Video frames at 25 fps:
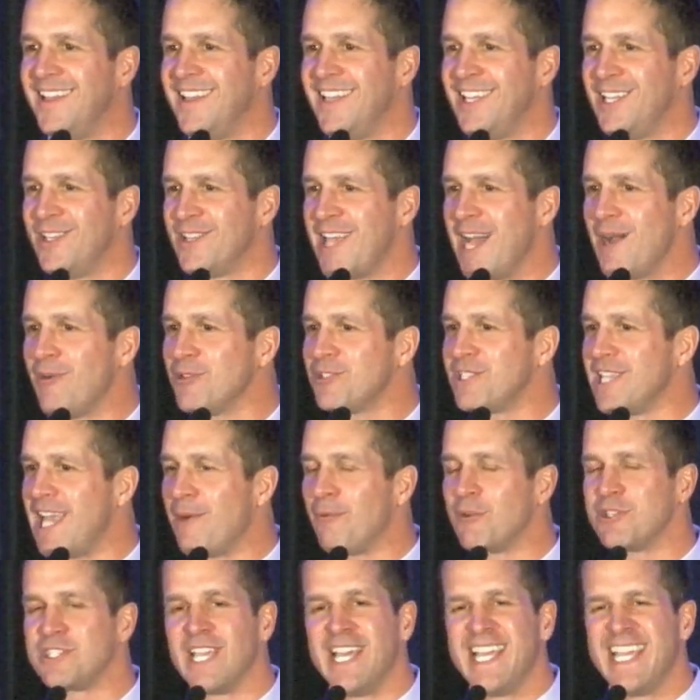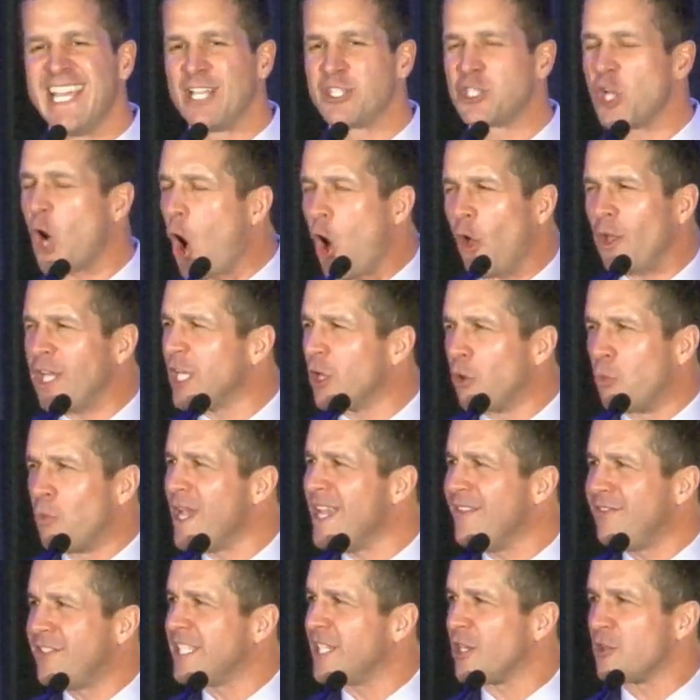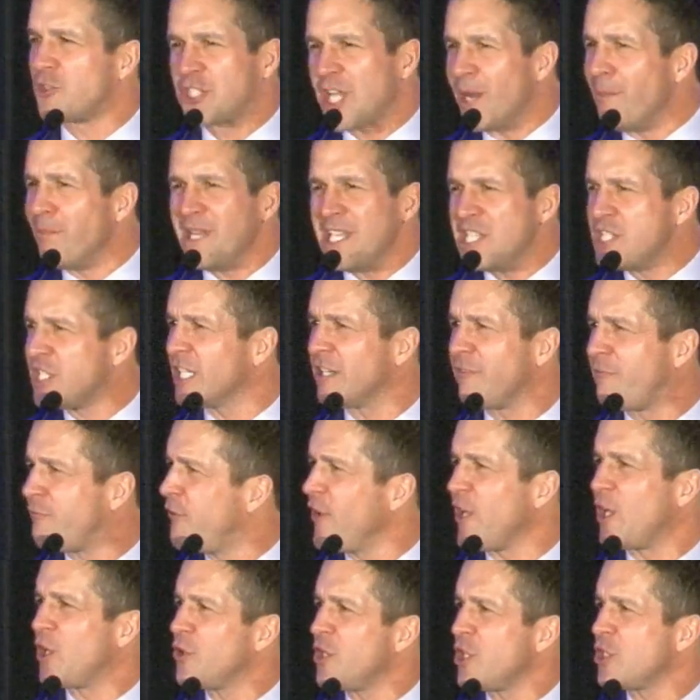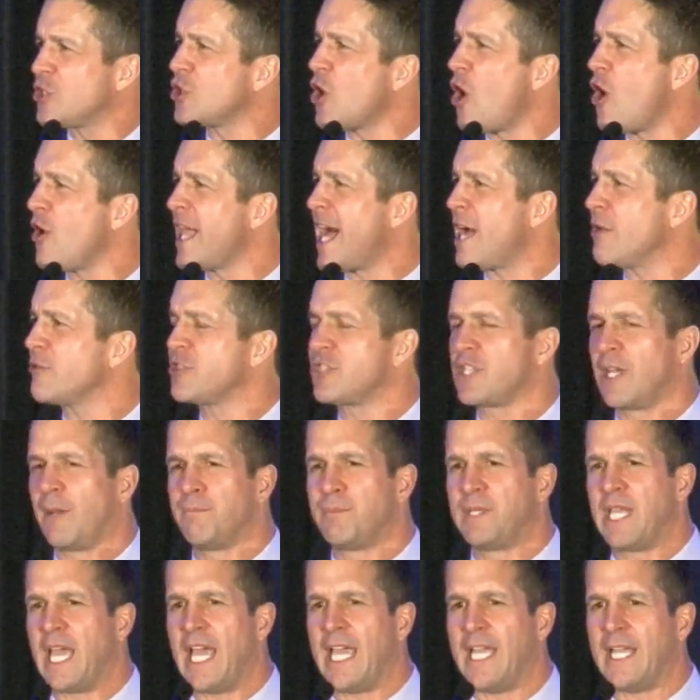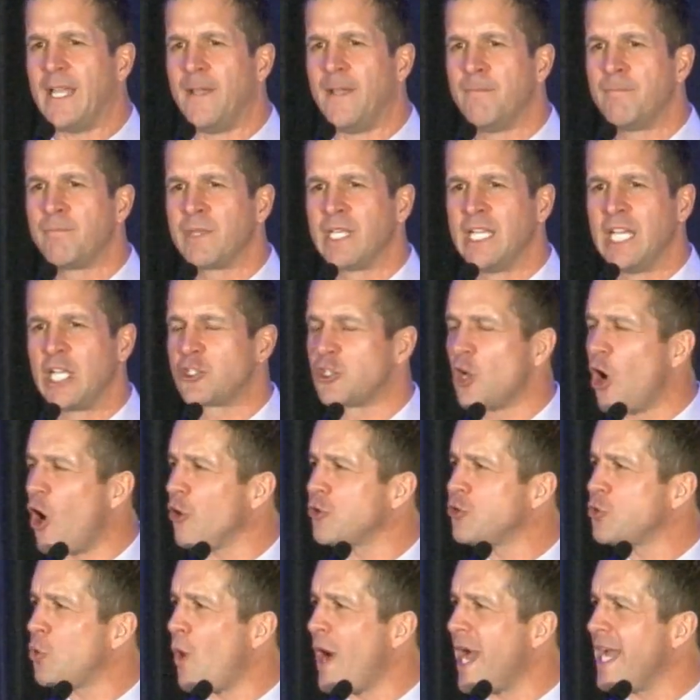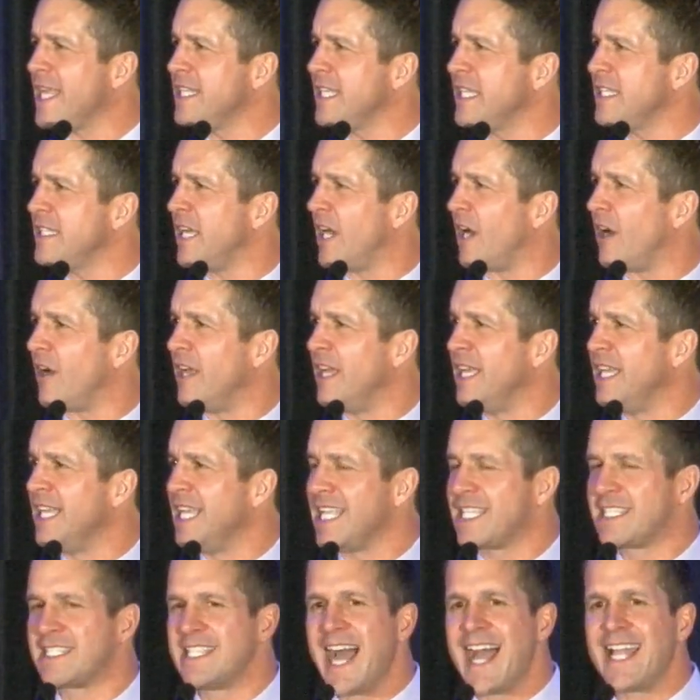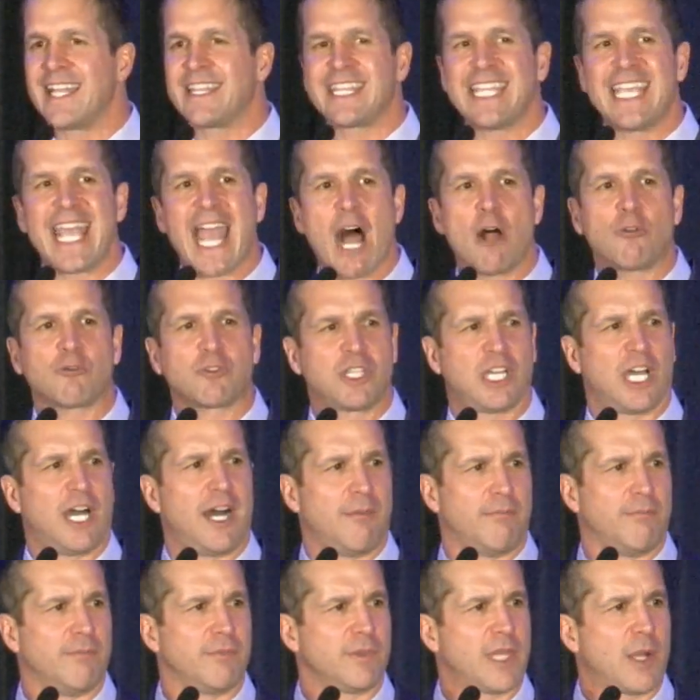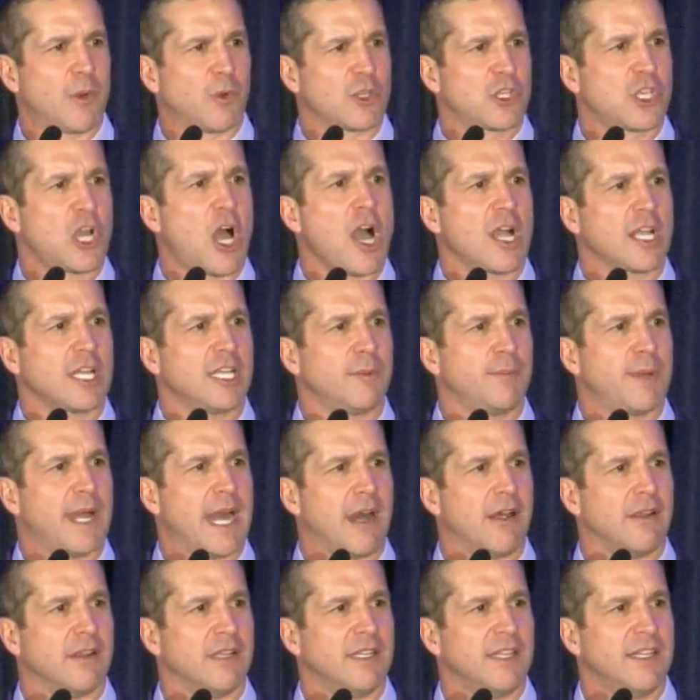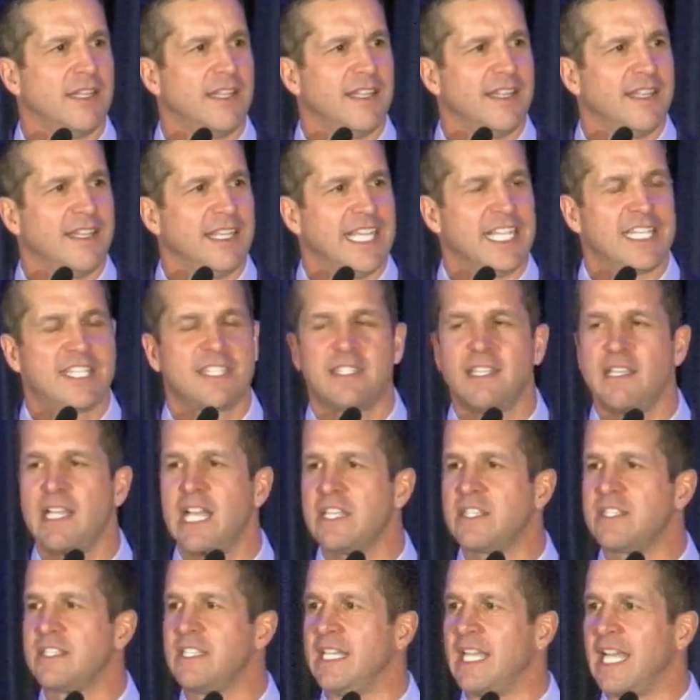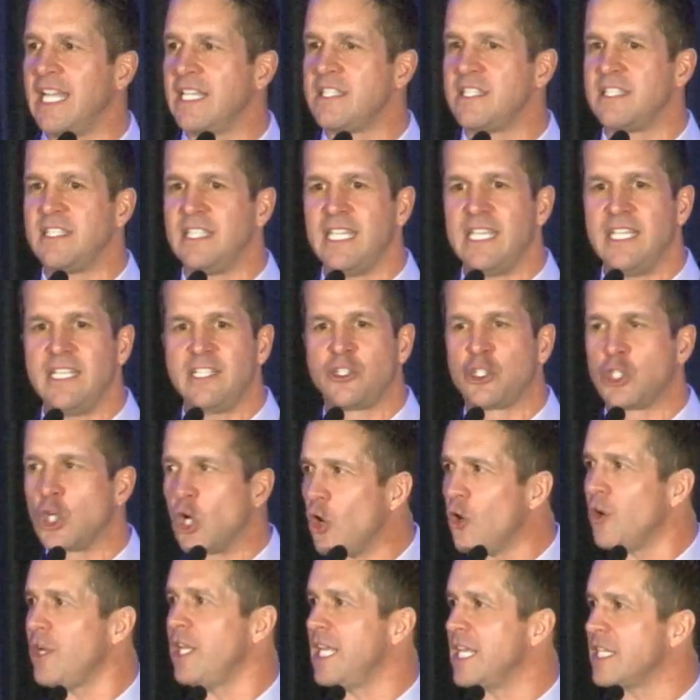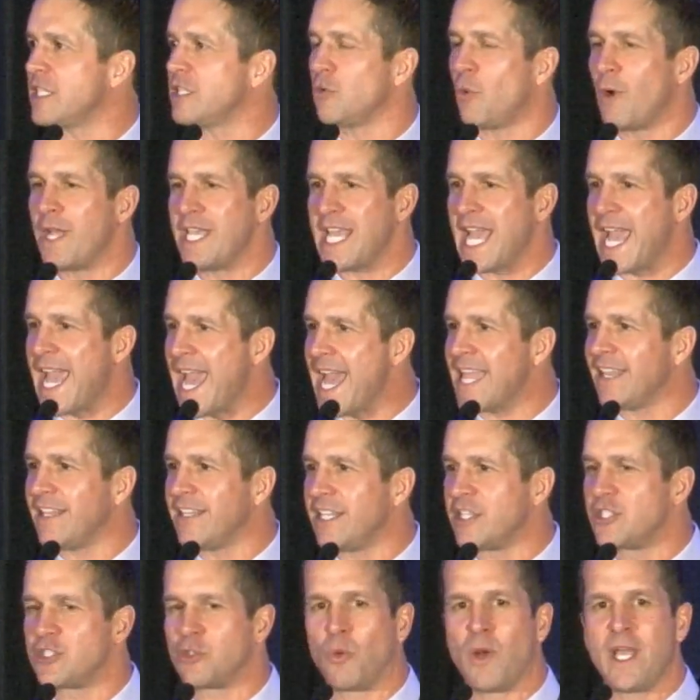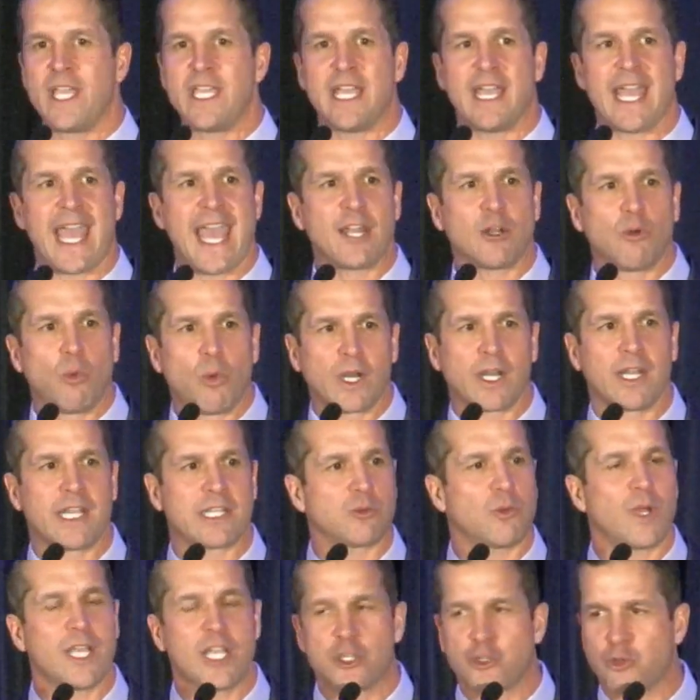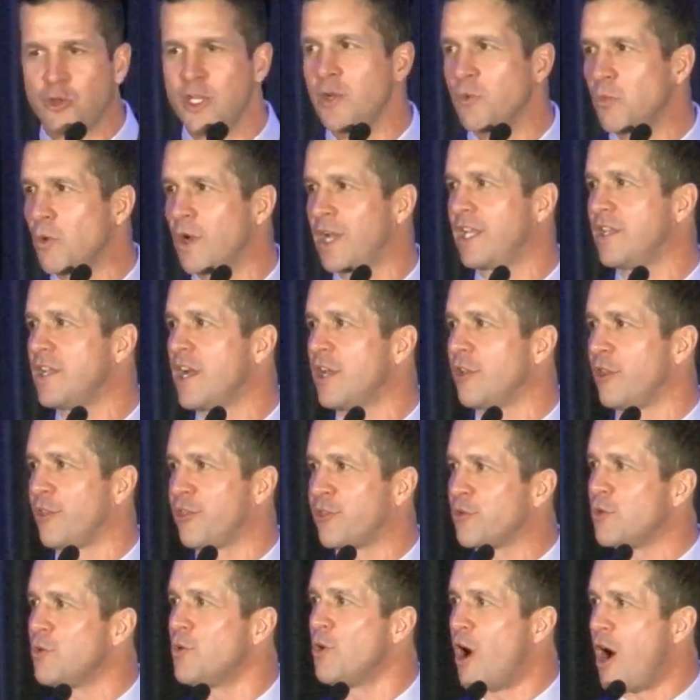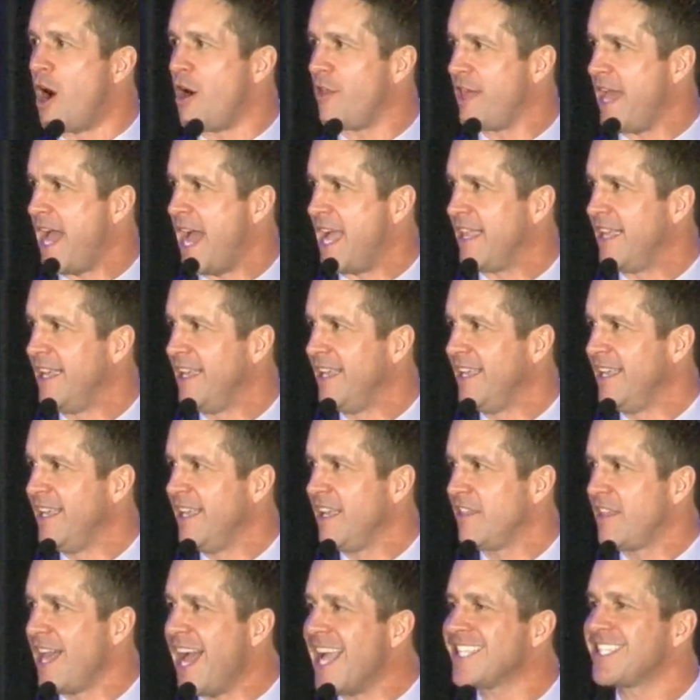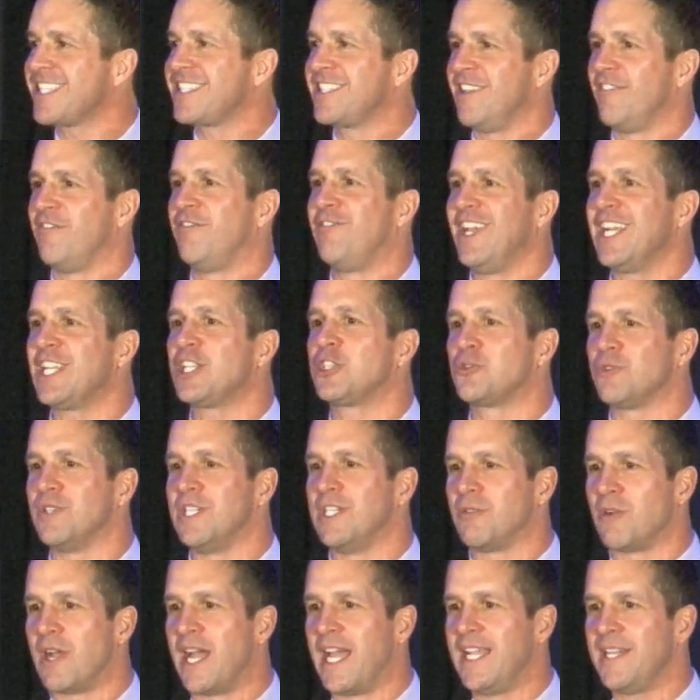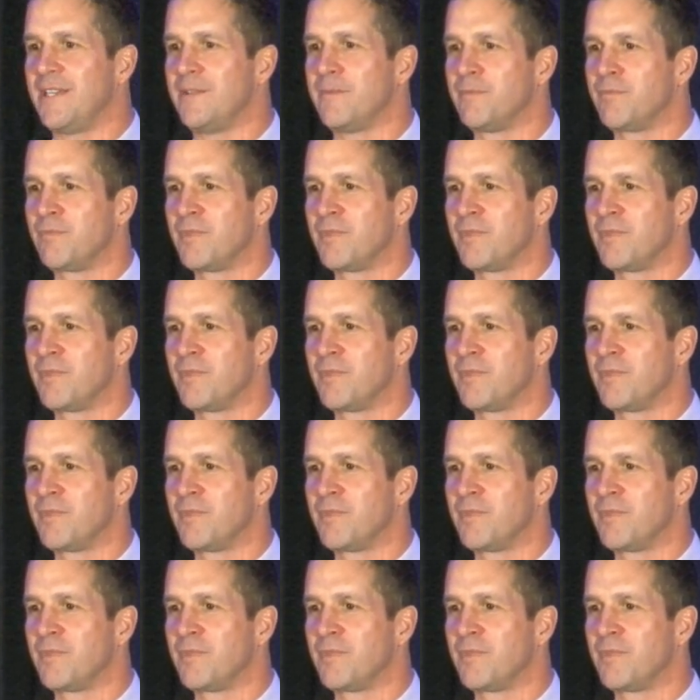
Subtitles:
You know, that was. It's all interweaved in there. Somebody's going to figure this all out someday. It's all twined in there. It's not the outcome that we're talking about. It's the journey. It's the way you handle it. It's the way you handle one. It's the way you treat one another through all that. That's the victory, right?